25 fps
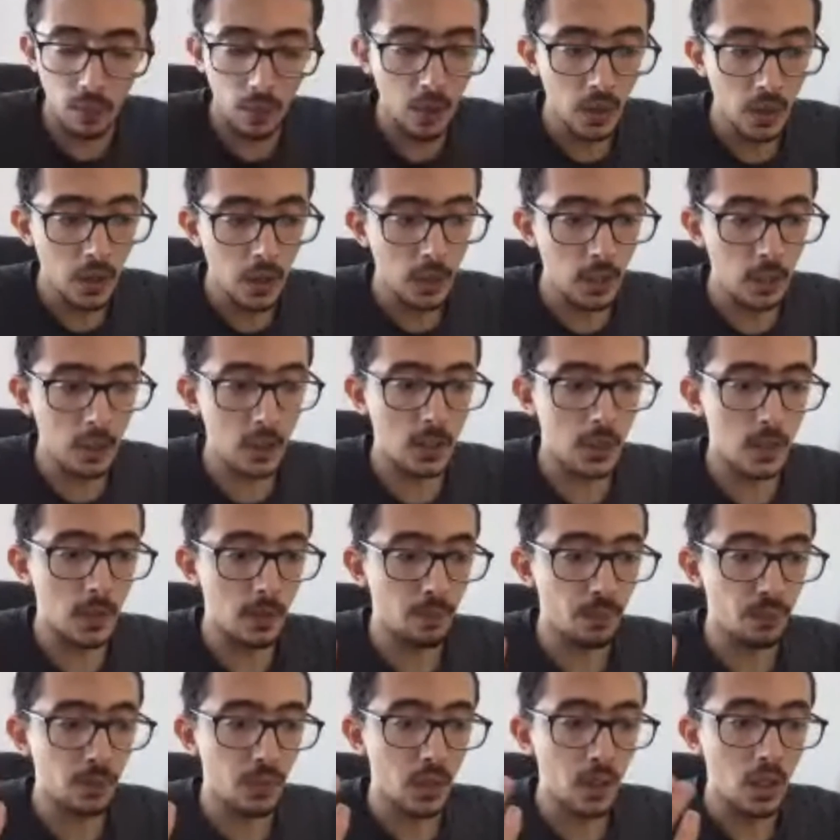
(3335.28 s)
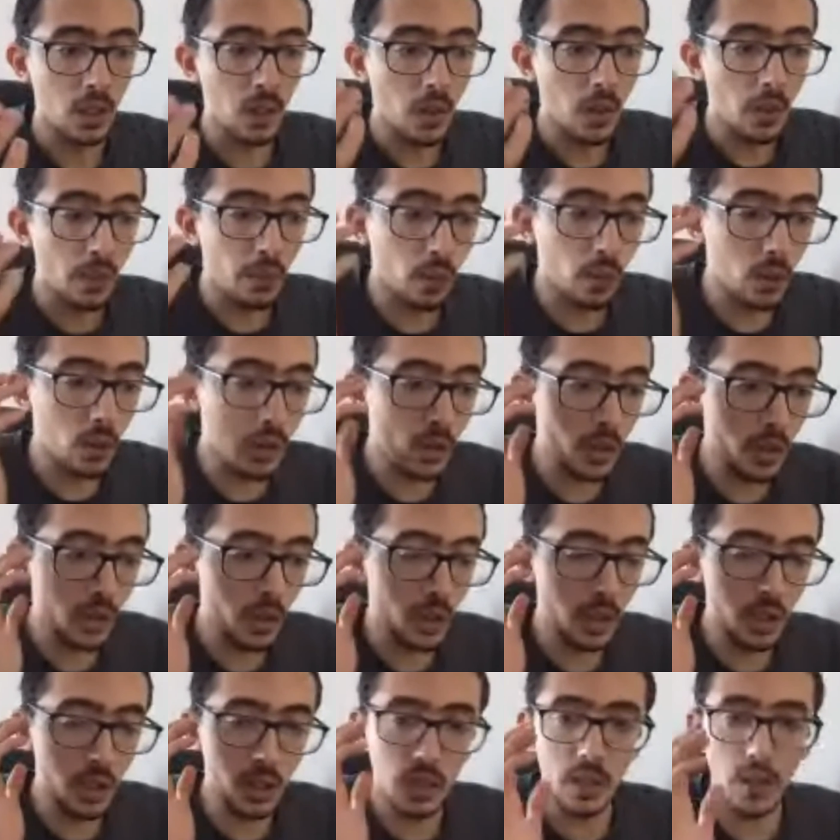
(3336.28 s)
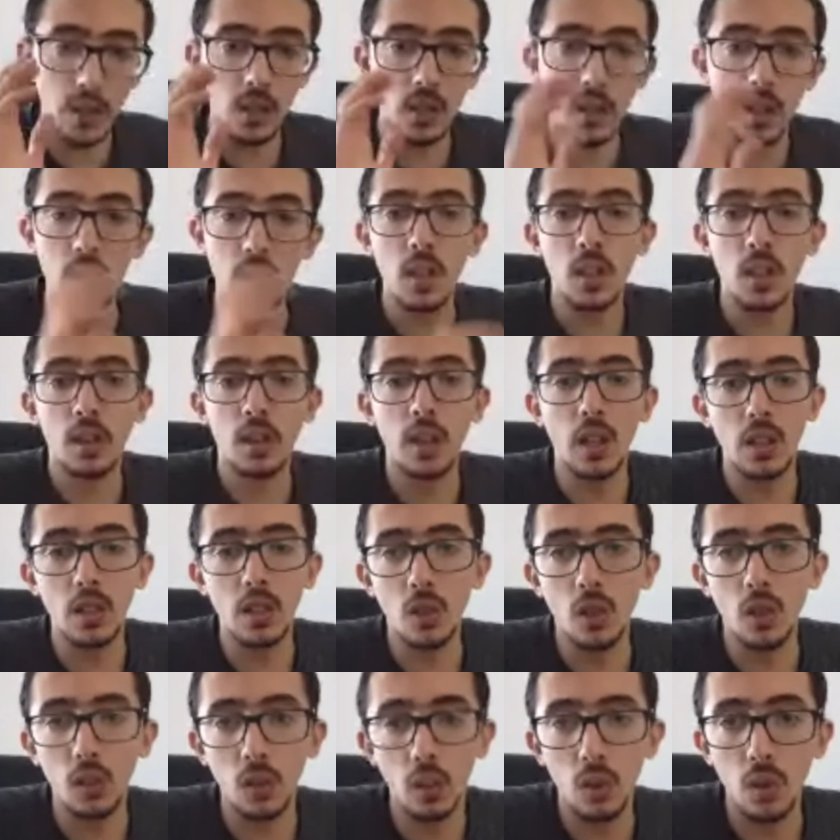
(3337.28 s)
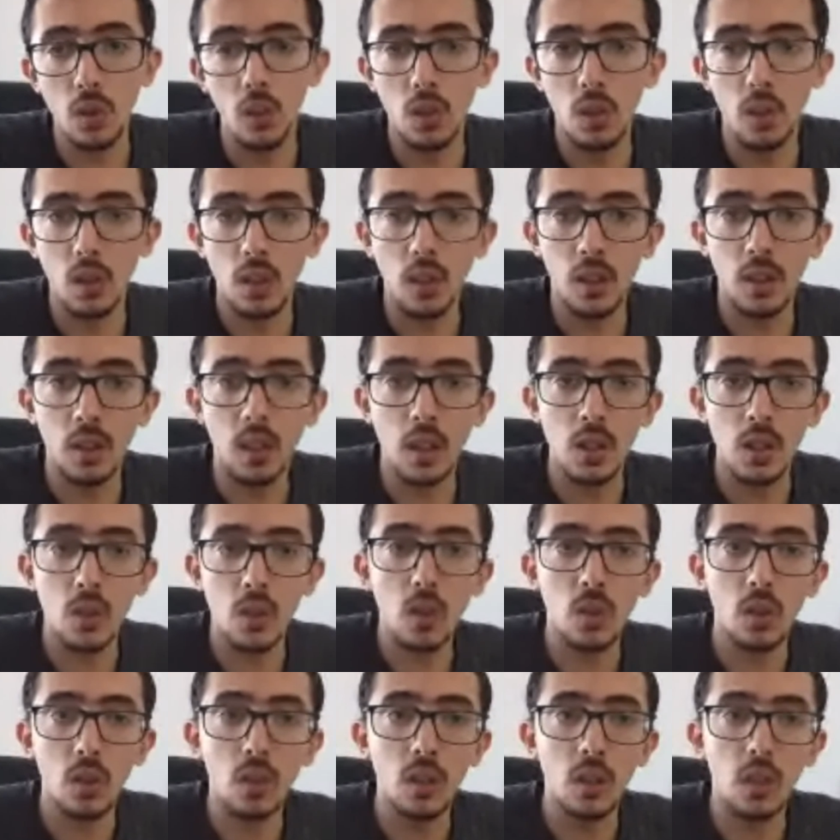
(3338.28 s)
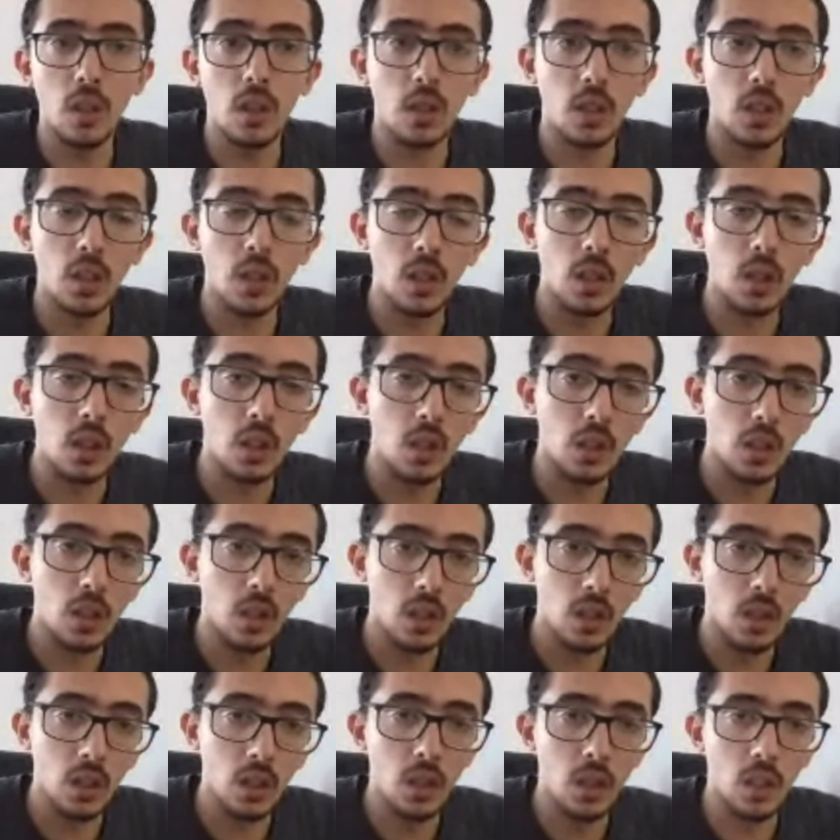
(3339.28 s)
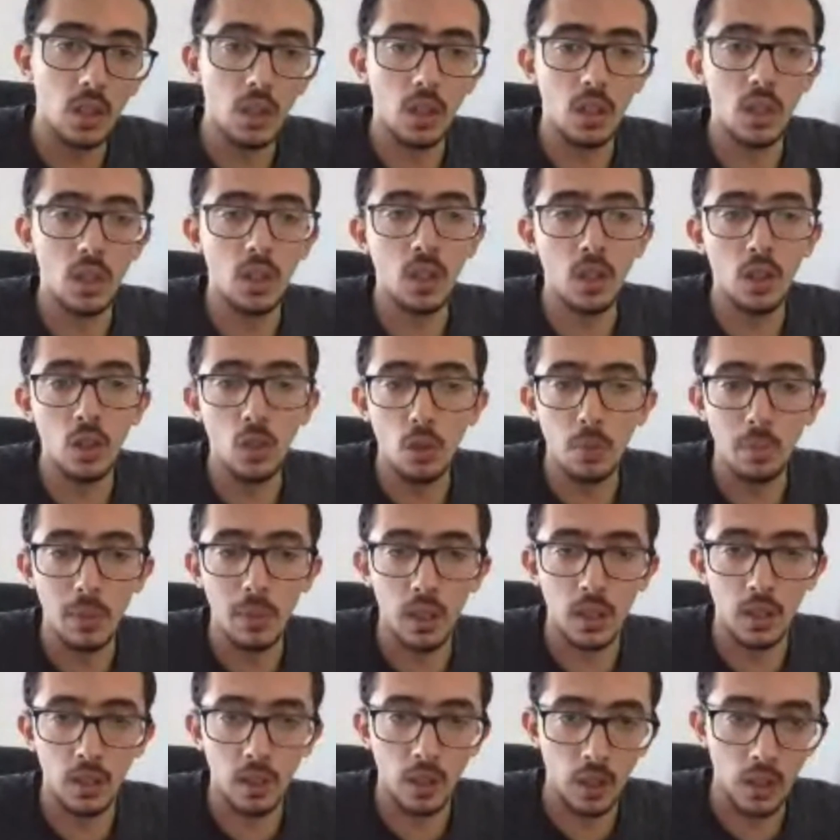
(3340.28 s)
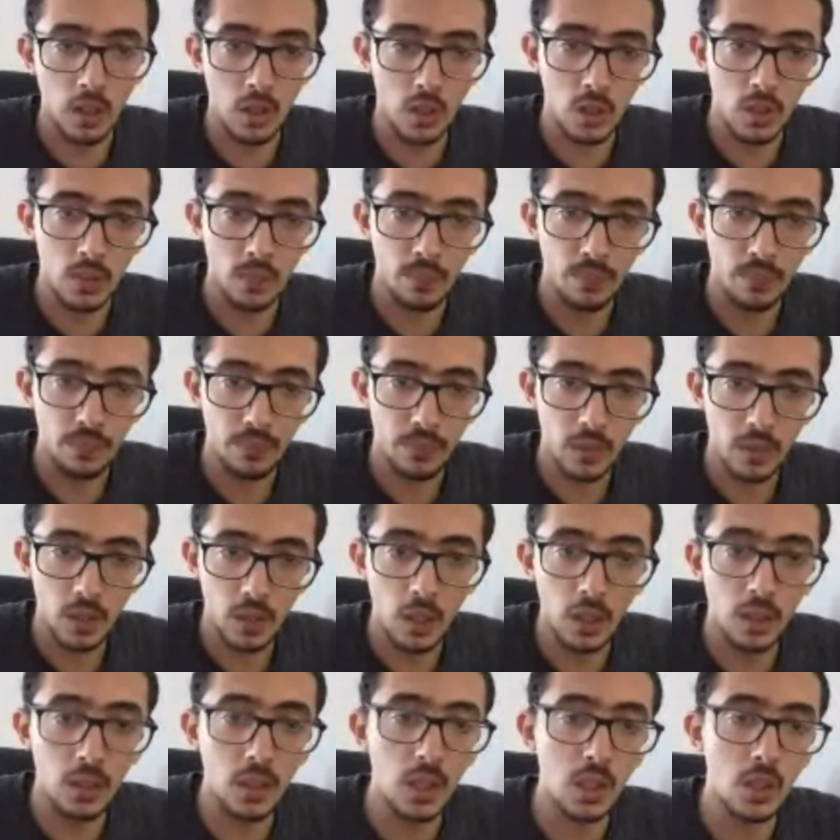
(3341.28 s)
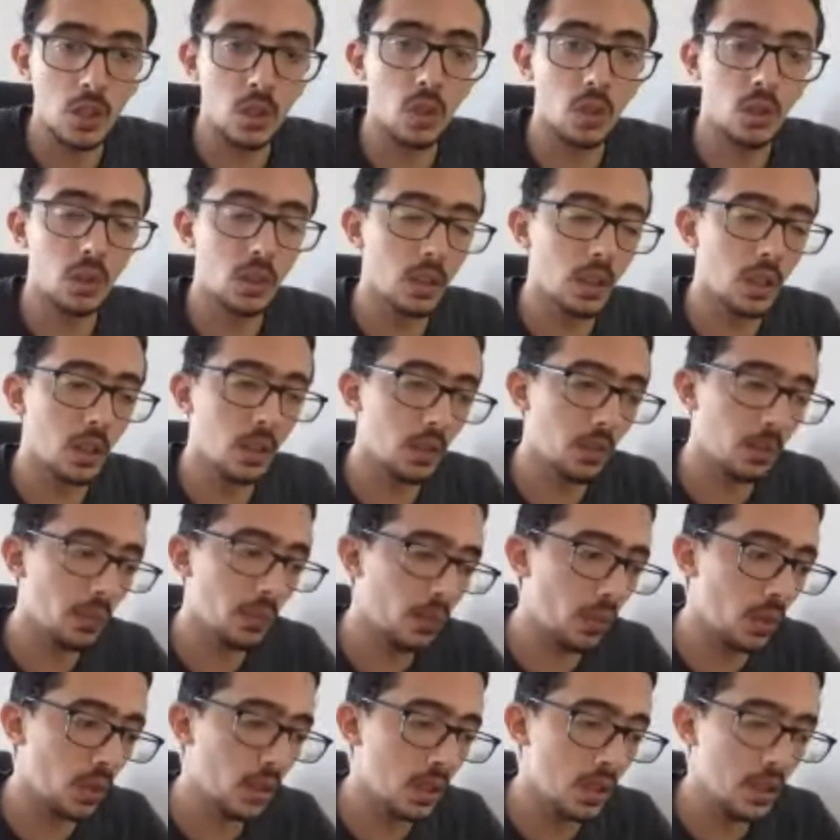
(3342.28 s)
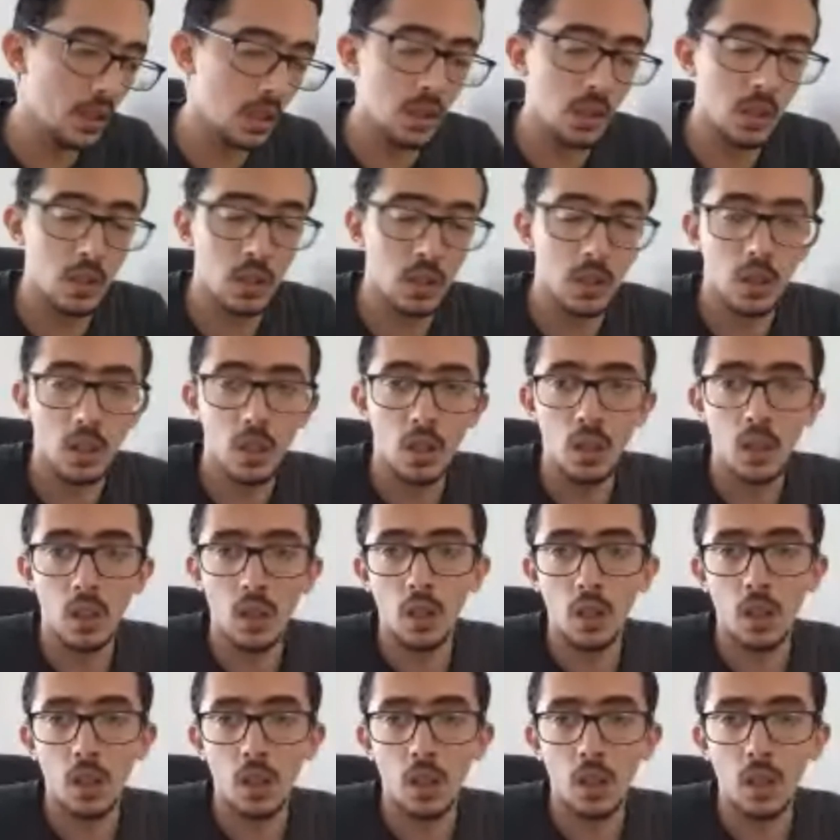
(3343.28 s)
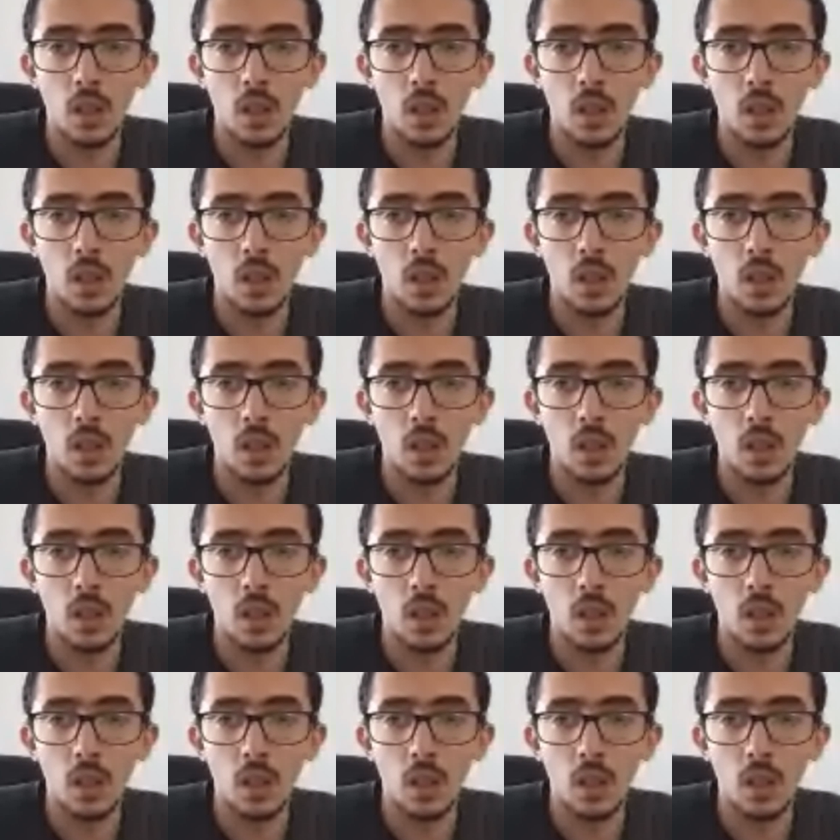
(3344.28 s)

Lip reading: CSRF is for XSS it does not need any human interaction. It does not need, for instance,